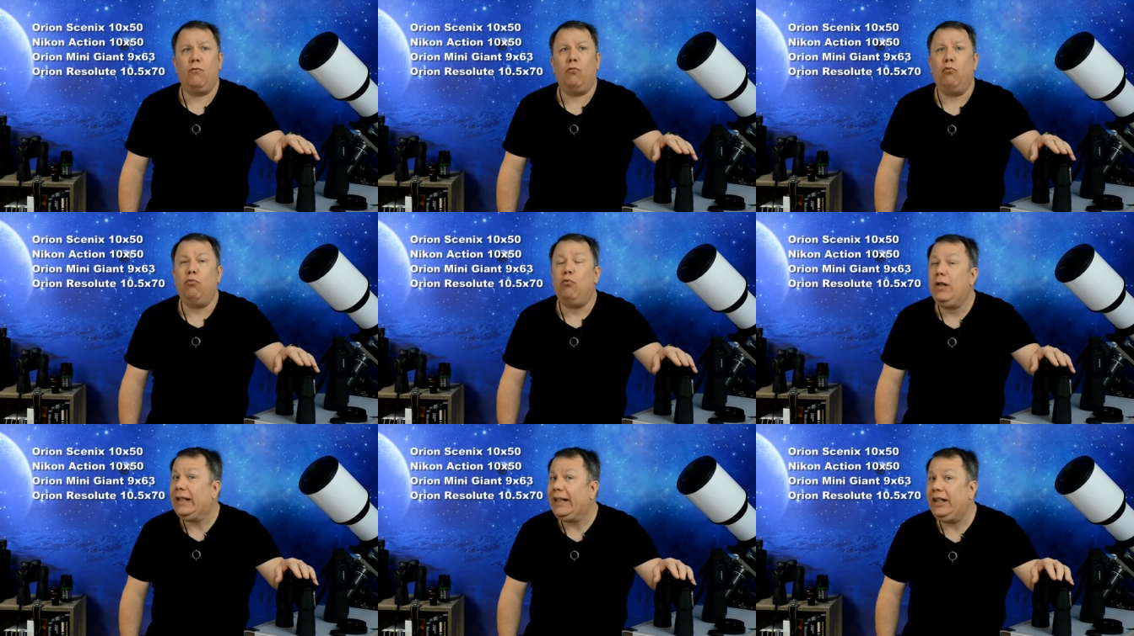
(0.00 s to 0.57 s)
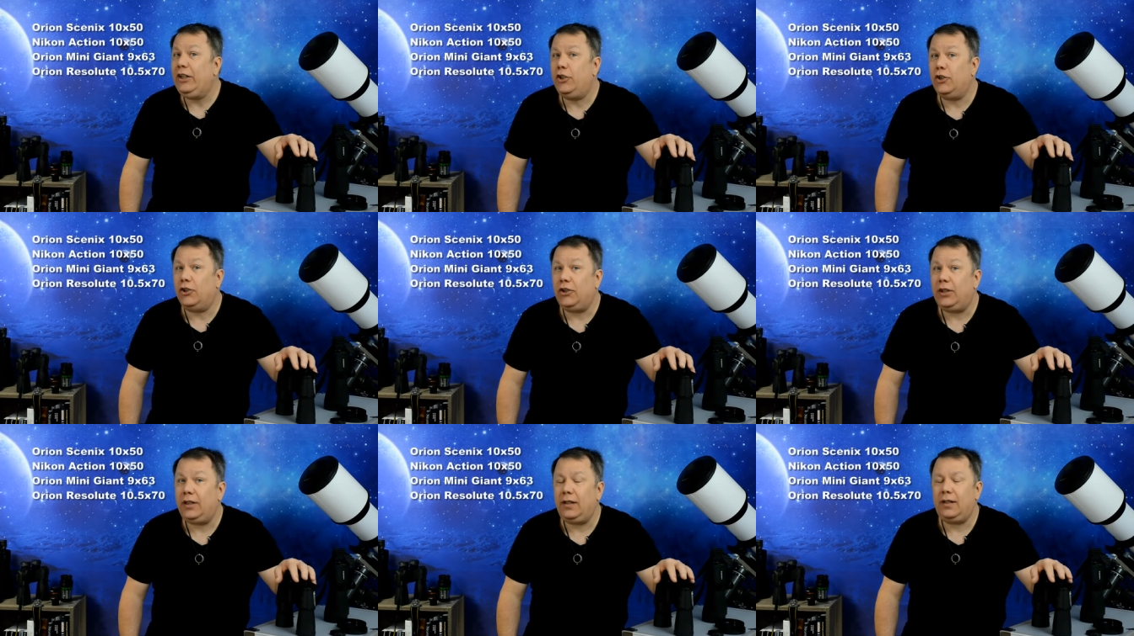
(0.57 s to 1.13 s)
really
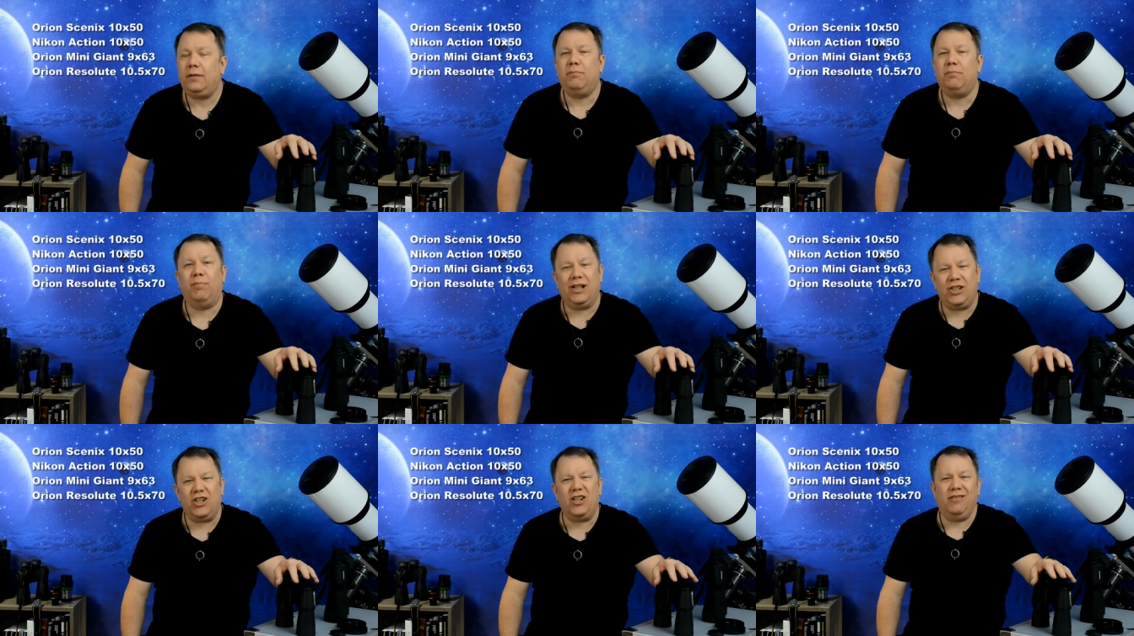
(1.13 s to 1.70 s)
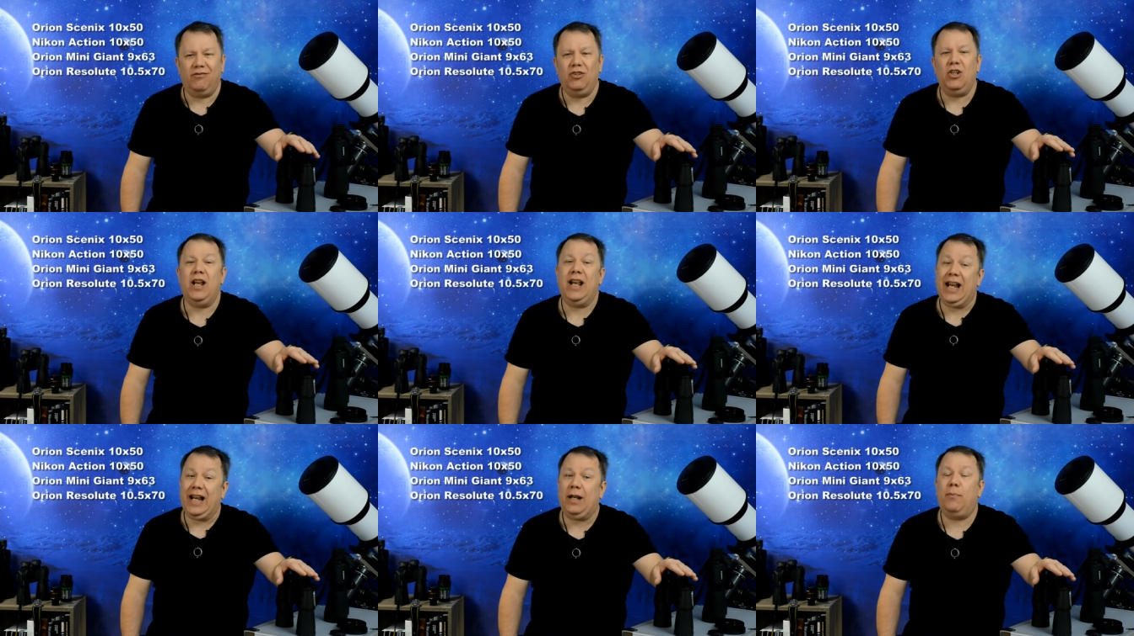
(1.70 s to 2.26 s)
good, but you,
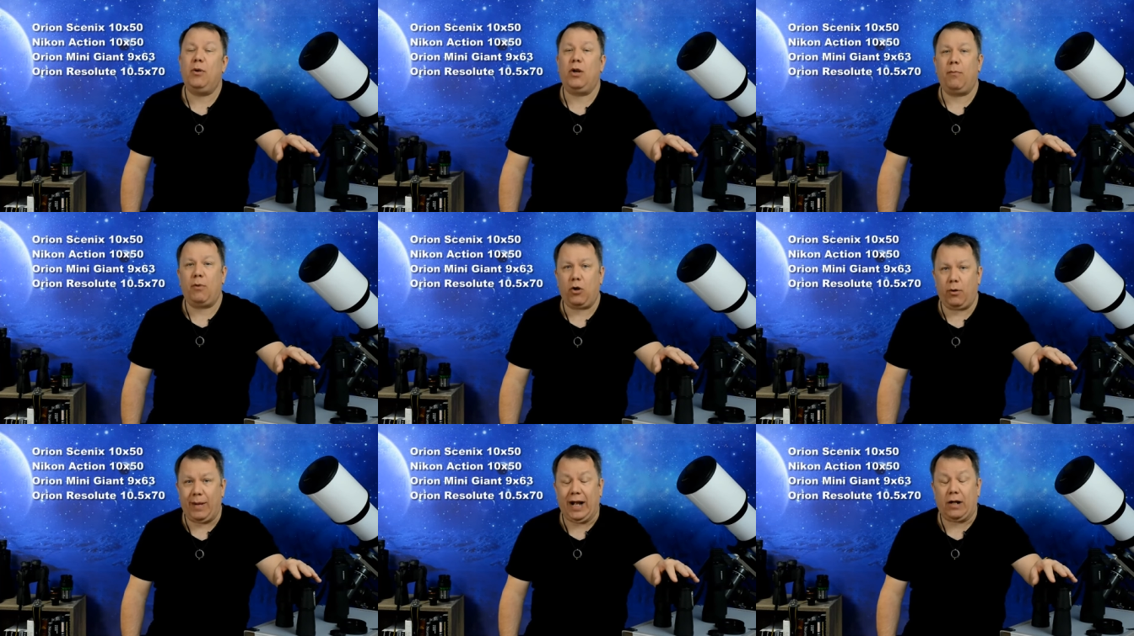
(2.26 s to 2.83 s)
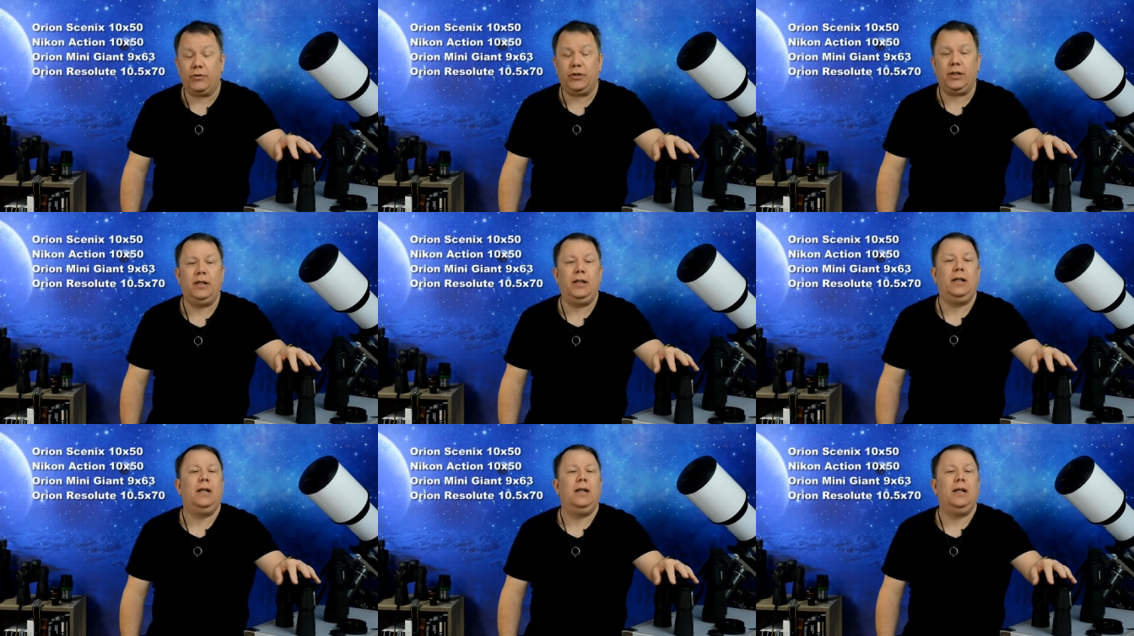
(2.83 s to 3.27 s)
you need to put them on a mount.